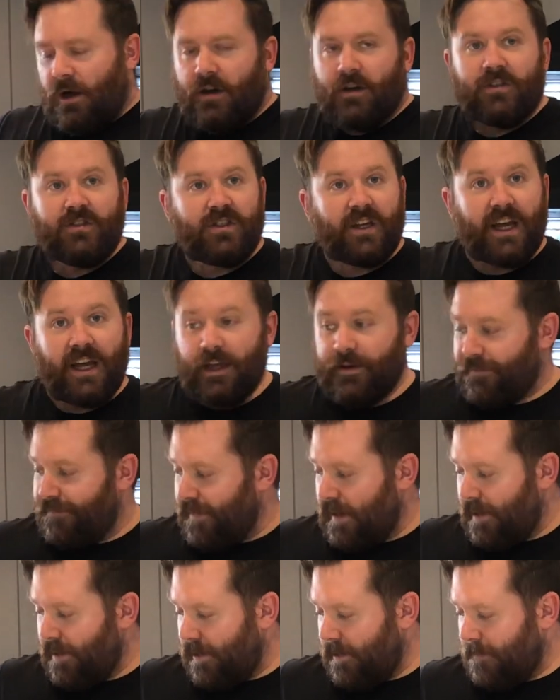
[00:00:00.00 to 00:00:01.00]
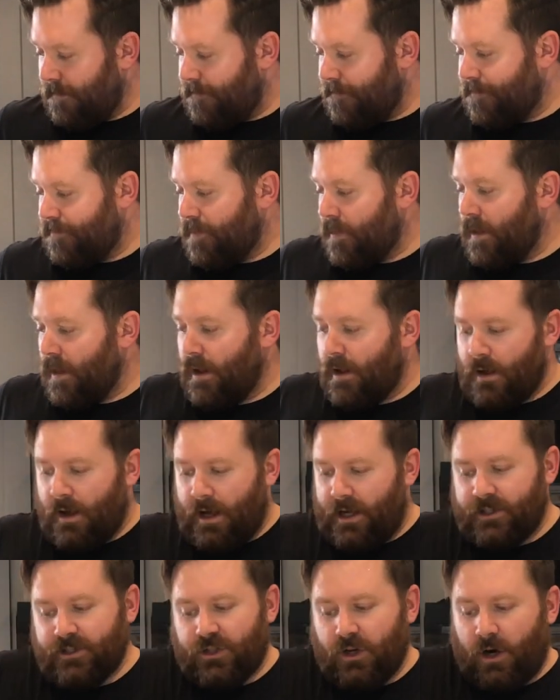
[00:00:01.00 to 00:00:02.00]
So get your flour
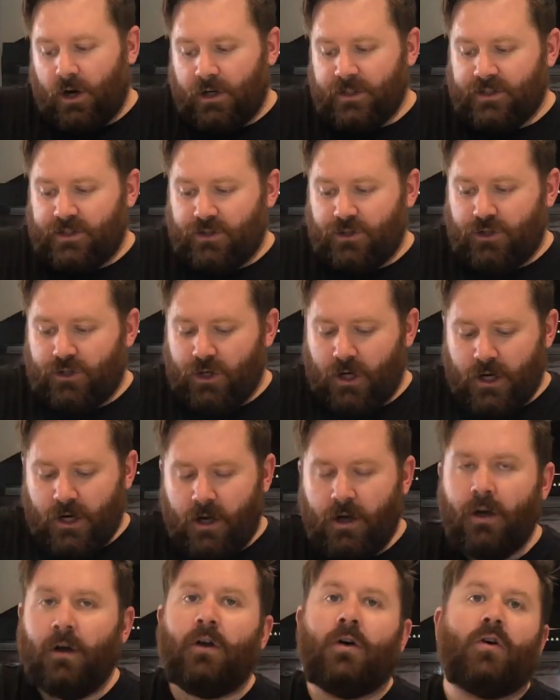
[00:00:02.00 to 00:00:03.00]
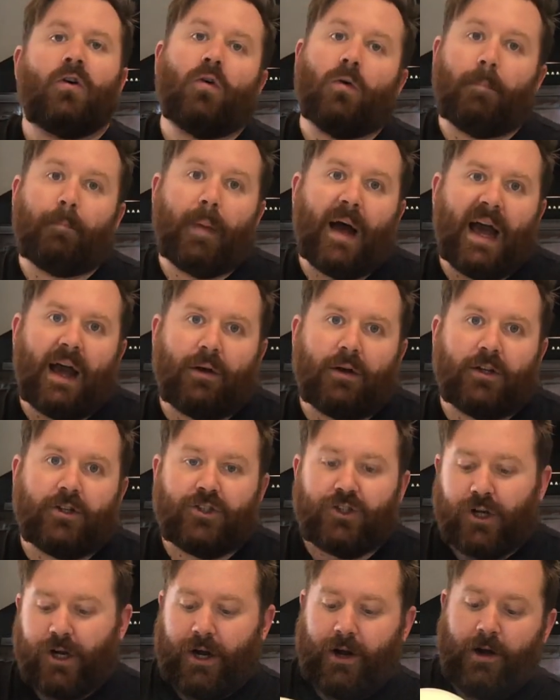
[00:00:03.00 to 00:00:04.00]
and your icing sugar, or powdered
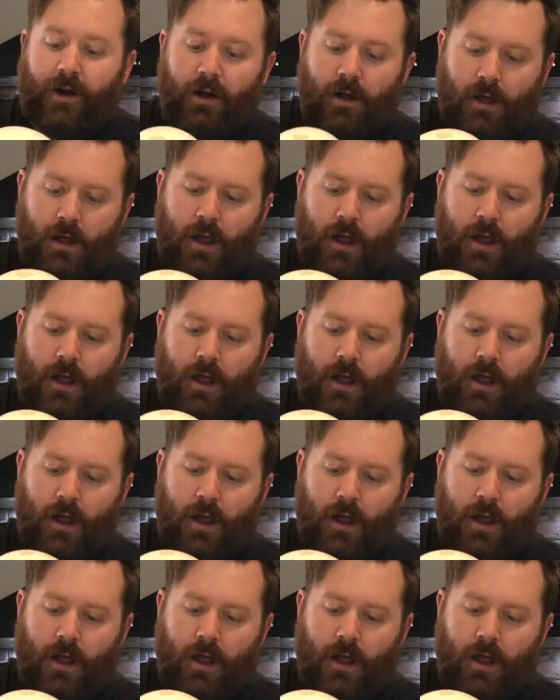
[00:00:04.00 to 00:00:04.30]
sugar,